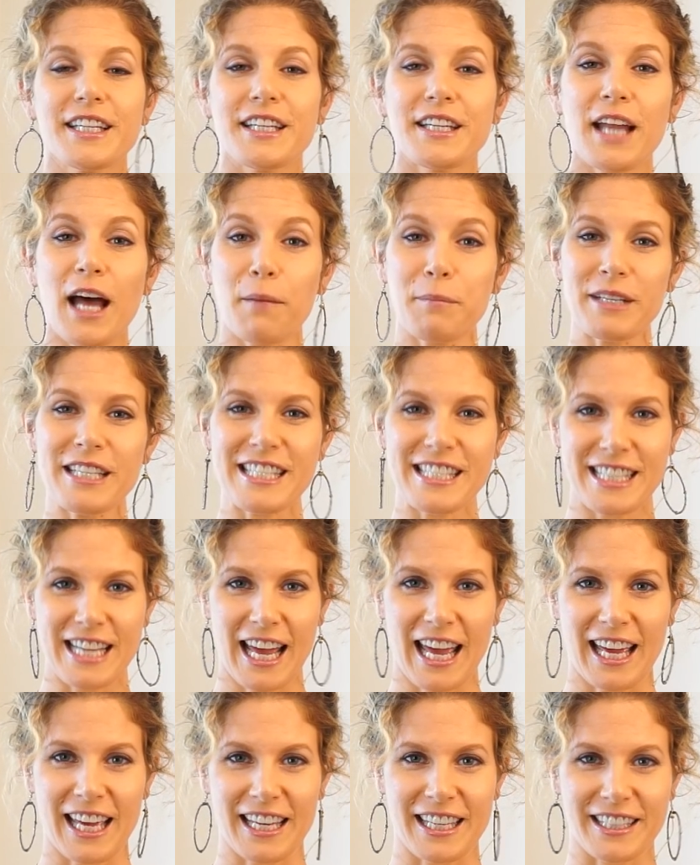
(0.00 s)

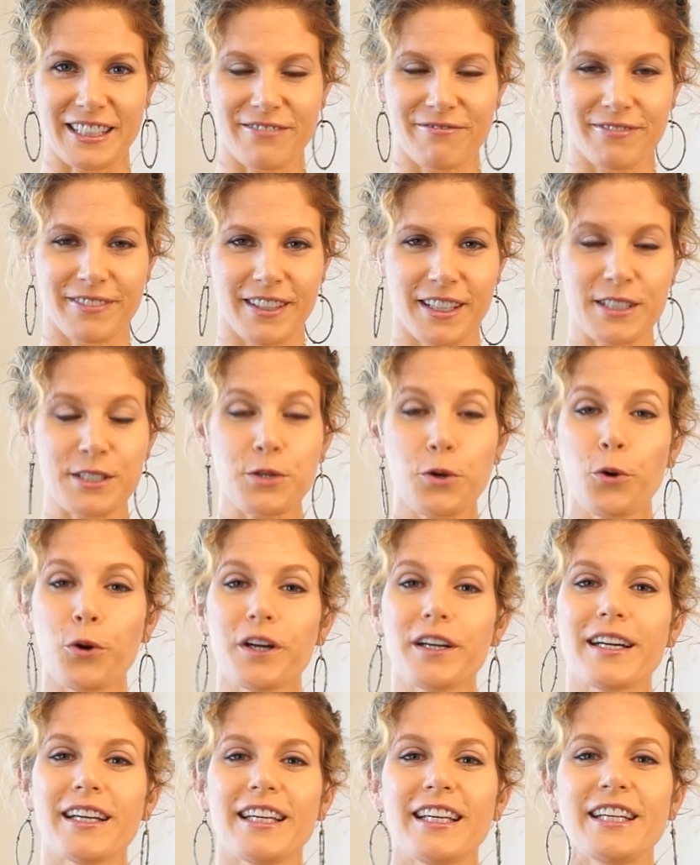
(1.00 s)
Namaste. It's
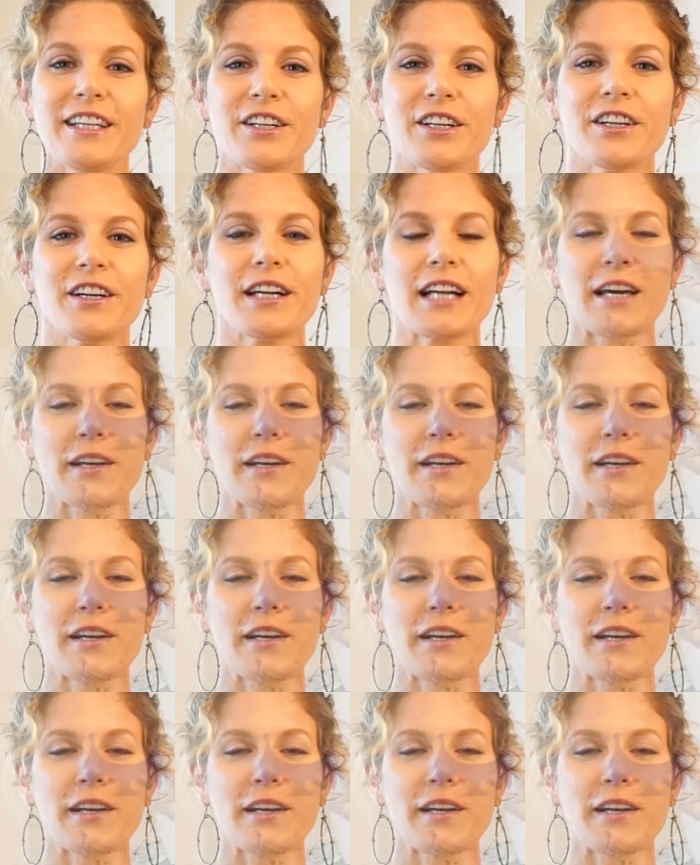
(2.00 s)
Courtney here, and